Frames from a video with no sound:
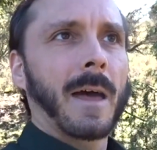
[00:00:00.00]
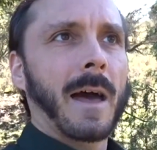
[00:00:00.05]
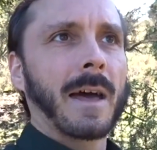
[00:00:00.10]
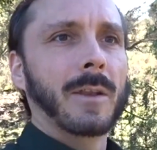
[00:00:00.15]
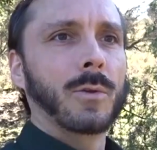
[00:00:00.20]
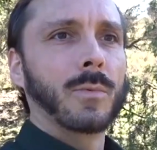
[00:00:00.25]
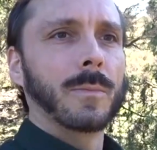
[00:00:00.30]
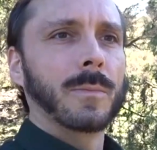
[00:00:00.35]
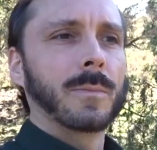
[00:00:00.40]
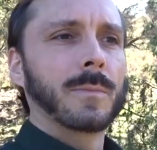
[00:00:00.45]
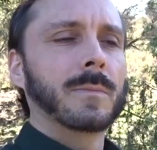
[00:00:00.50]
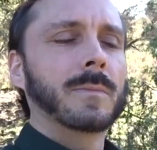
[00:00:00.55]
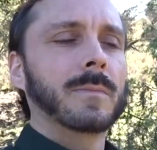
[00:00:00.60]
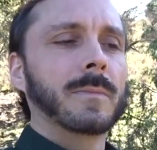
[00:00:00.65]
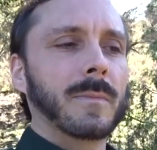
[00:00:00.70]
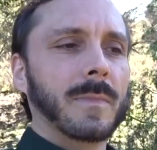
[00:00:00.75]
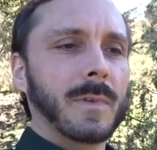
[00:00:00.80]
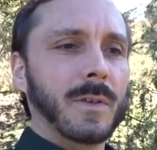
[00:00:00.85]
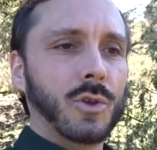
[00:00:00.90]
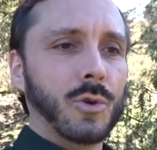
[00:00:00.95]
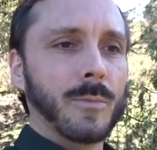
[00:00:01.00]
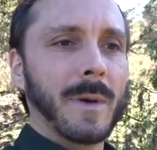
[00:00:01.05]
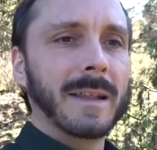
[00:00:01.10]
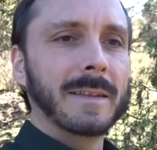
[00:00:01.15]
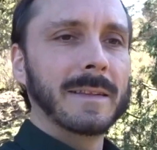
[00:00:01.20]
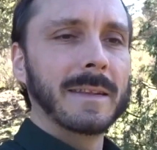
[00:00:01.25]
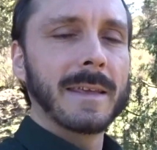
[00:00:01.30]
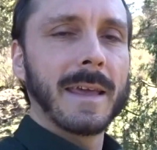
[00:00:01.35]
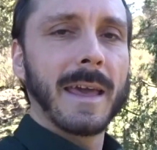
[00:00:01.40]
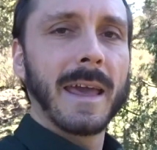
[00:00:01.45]
and
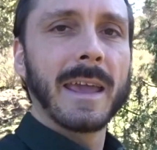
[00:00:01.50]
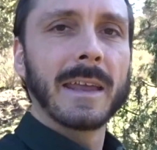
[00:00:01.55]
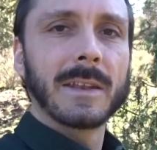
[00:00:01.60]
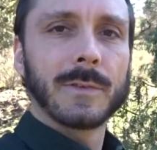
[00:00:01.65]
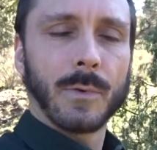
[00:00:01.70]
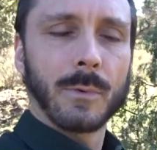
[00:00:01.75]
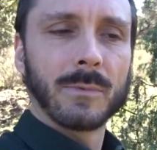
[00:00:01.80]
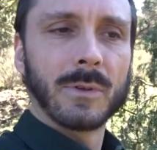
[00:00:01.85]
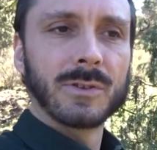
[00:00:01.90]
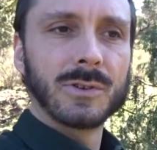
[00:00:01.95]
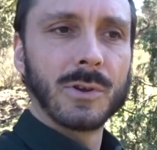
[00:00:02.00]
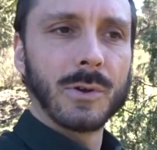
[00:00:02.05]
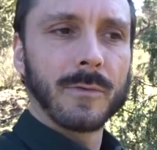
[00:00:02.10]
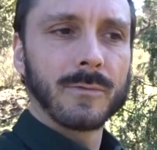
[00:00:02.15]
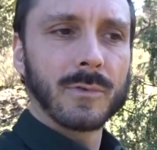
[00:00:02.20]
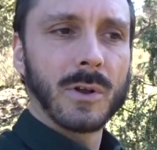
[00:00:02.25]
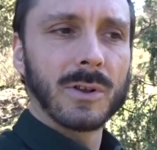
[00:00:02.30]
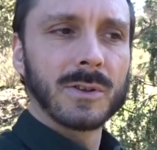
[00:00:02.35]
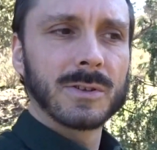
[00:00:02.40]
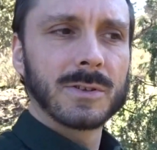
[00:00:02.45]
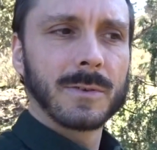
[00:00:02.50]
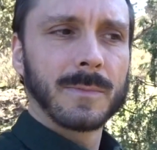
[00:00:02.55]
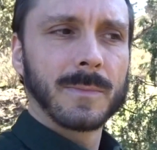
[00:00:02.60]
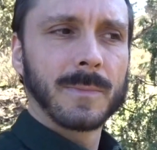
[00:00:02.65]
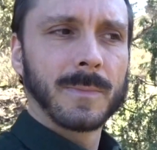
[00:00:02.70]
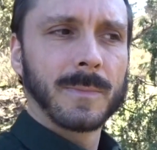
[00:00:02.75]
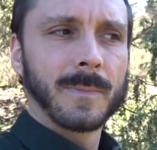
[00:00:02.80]
Humanity ate from the tree of Knowledge.